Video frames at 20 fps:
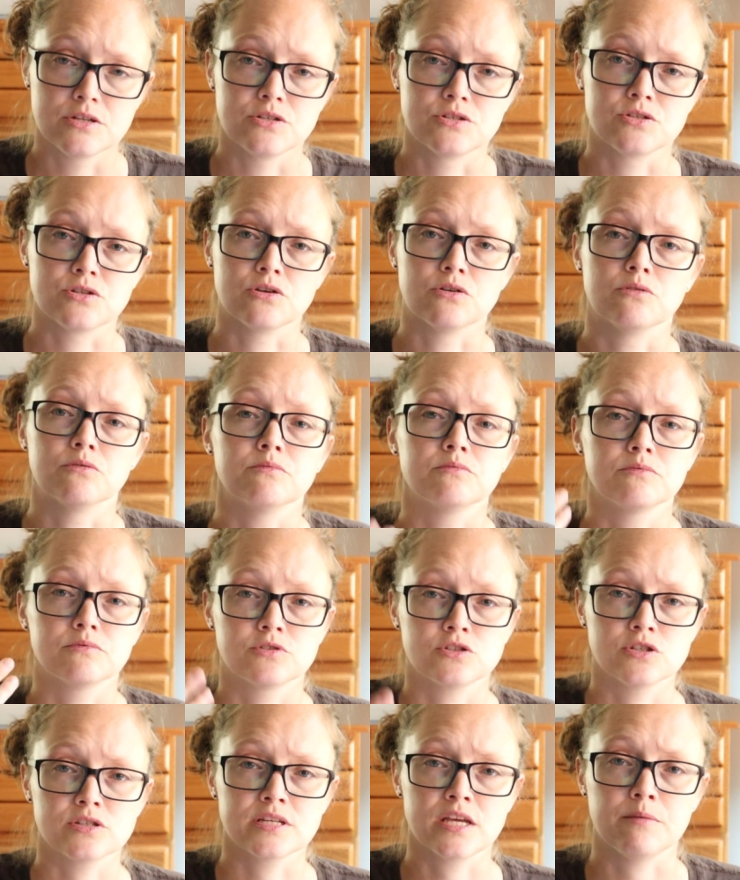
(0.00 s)
So
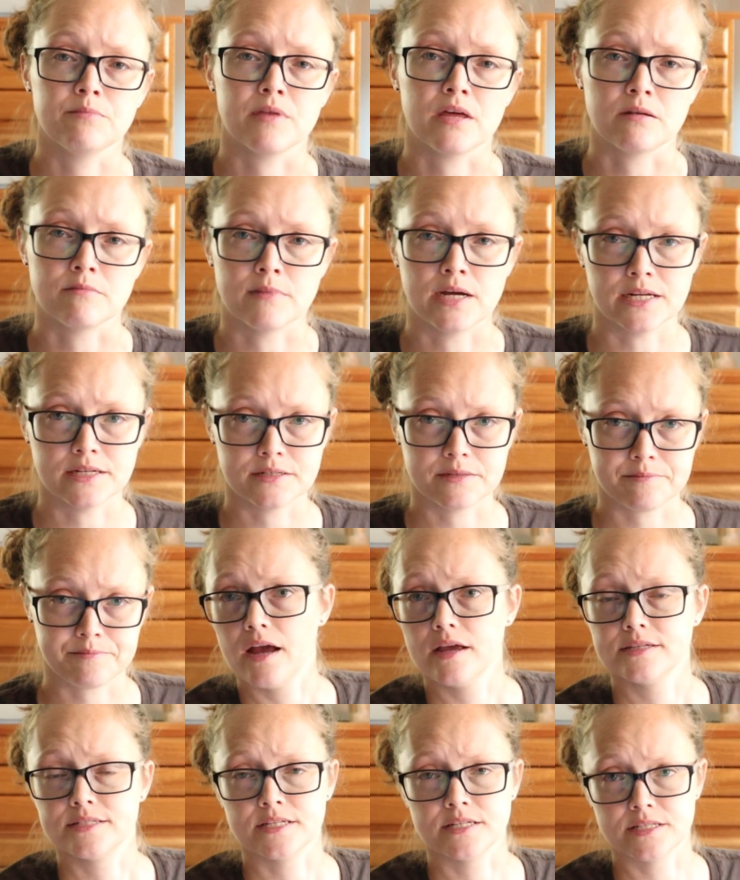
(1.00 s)
just keep that in mind.
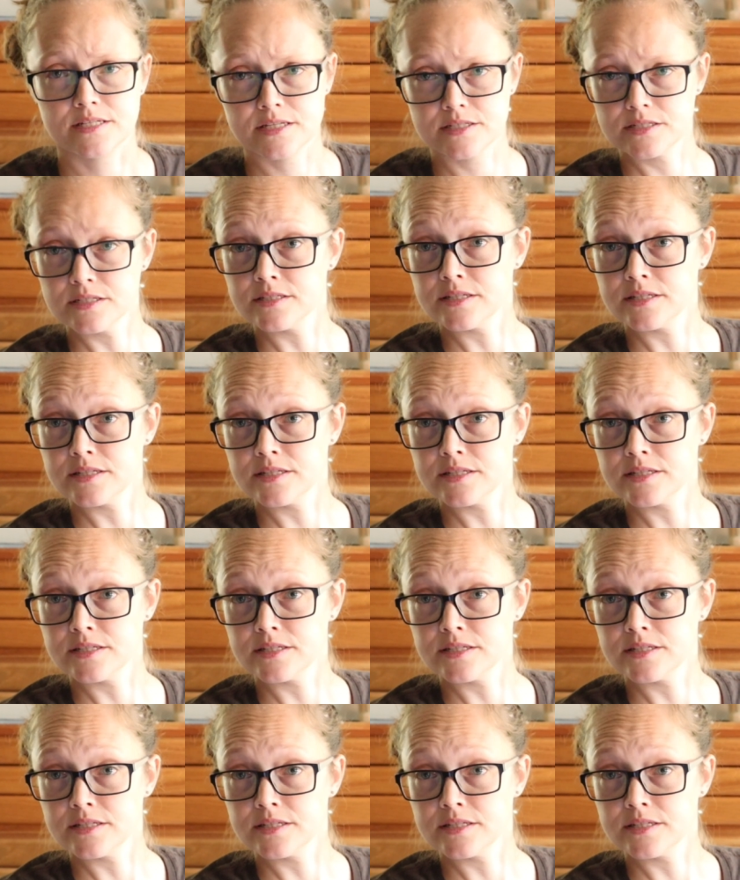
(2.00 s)
Since this